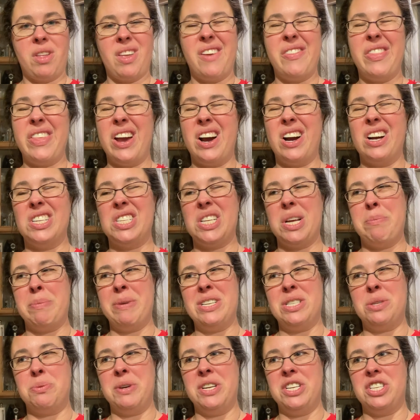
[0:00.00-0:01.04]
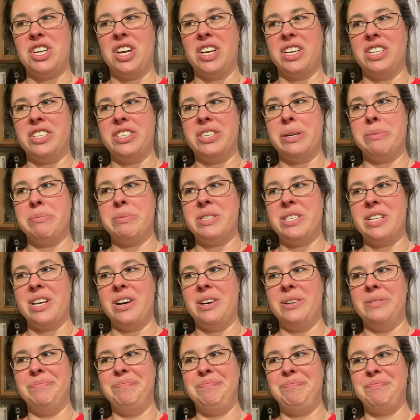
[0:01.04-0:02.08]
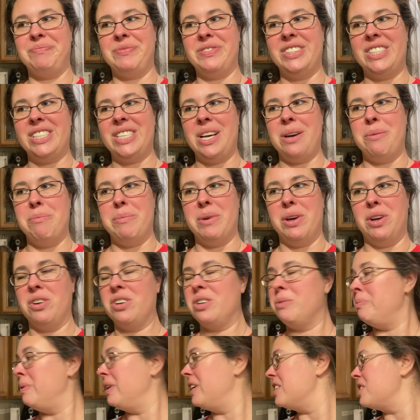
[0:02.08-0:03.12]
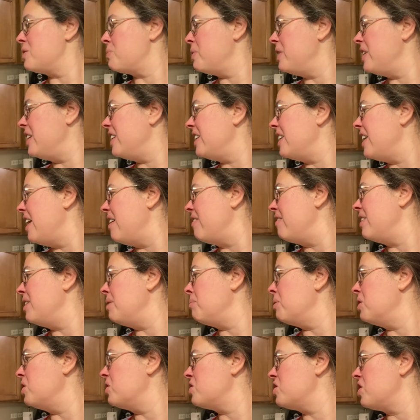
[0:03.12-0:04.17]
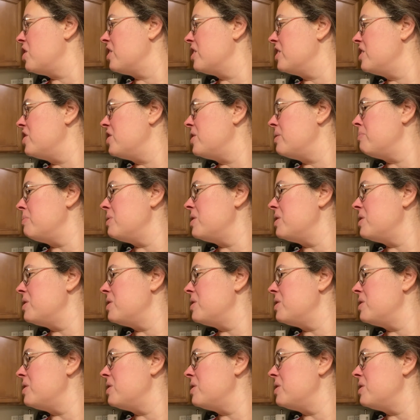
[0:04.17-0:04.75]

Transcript: They are semi-sweet chocolate chips though some milk because we didn't have any milk chocolate chips.